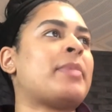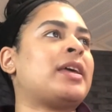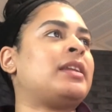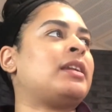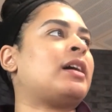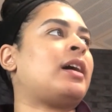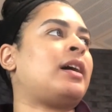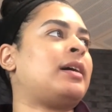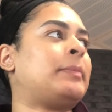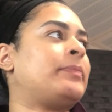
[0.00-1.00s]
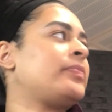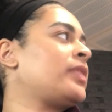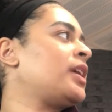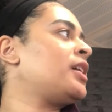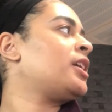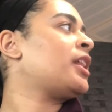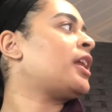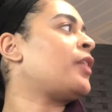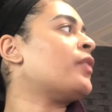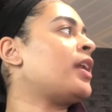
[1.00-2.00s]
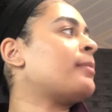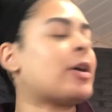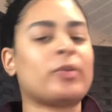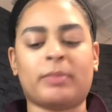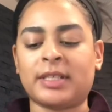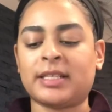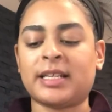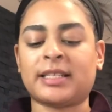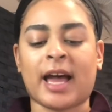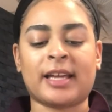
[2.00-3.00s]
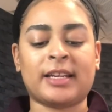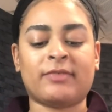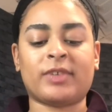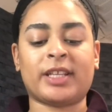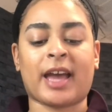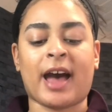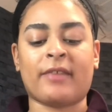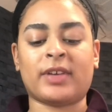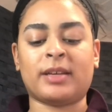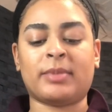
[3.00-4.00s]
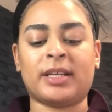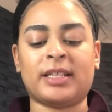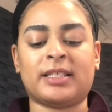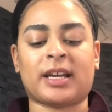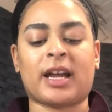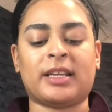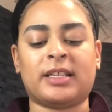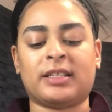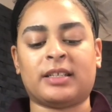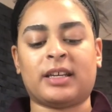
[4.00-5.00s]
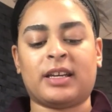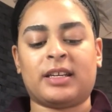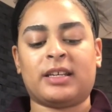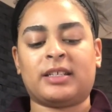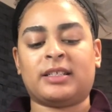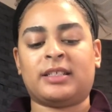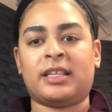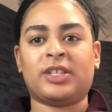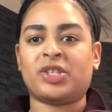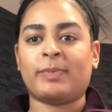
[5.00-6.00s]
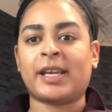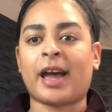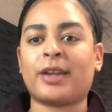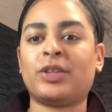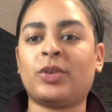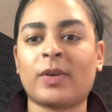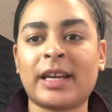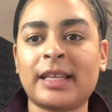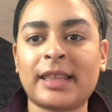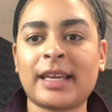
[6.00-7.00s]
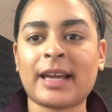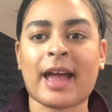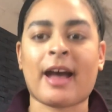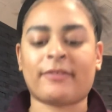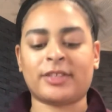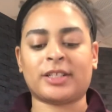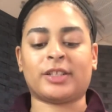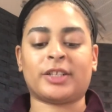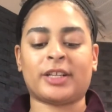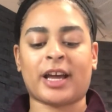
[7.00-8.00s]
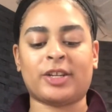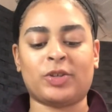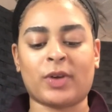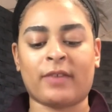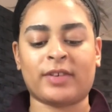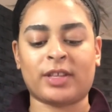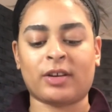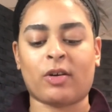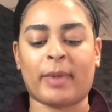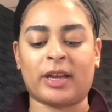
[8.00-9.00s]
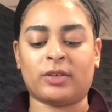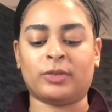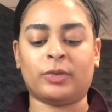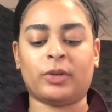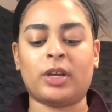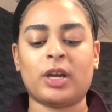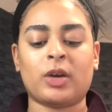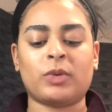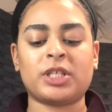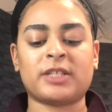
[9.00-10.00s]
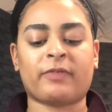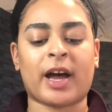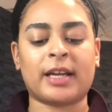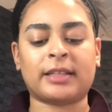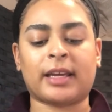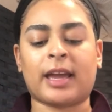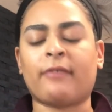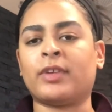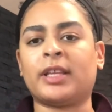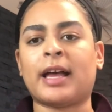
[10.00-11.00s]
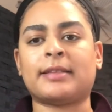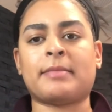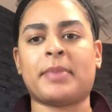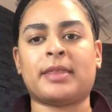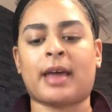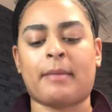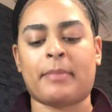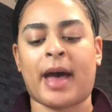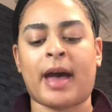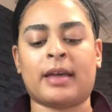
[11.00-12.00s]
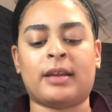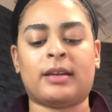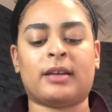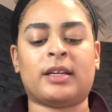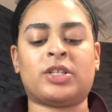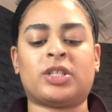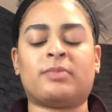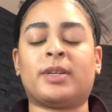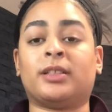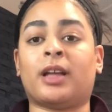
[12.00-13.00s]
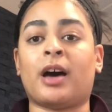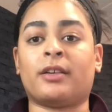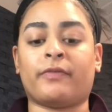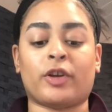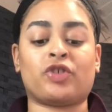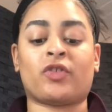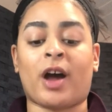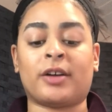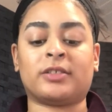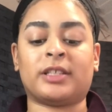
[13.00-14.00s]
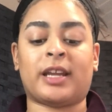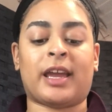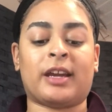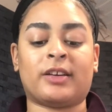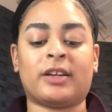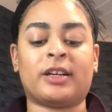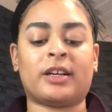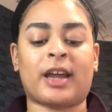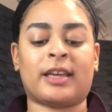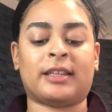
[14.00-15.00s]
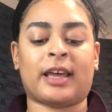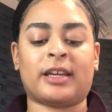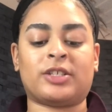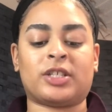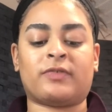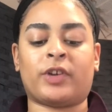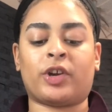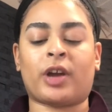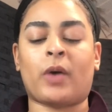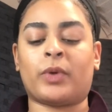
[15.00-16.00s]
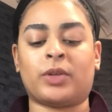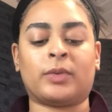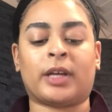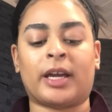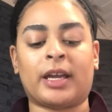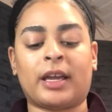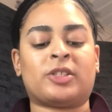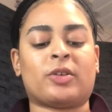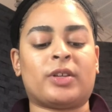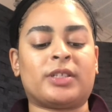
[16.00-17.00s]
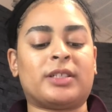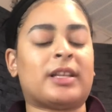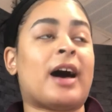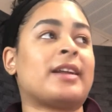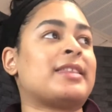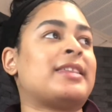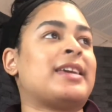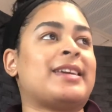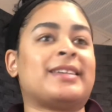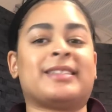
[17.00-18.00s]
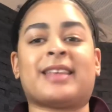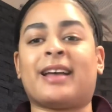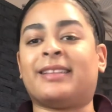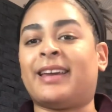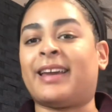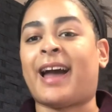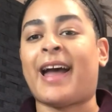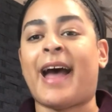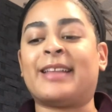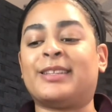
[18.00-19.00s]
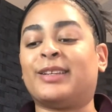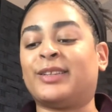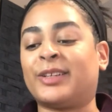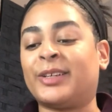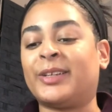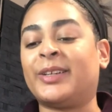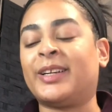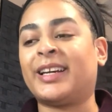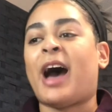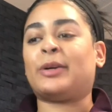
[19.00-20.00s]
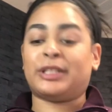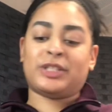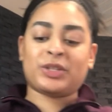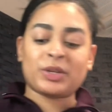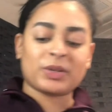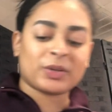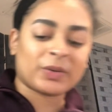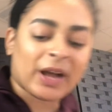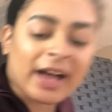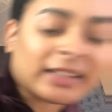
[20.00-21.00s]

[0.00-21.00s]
and like running my own business, I didn't really have anybody to kind of teach me how to do anything. I have to learn how to do everything on my own, which is fine. Like, it really hasn't been that bad. It's just been a lot of trial and error and like just figuring out what you like. So there's a lot of things that like I had to learn how to do, a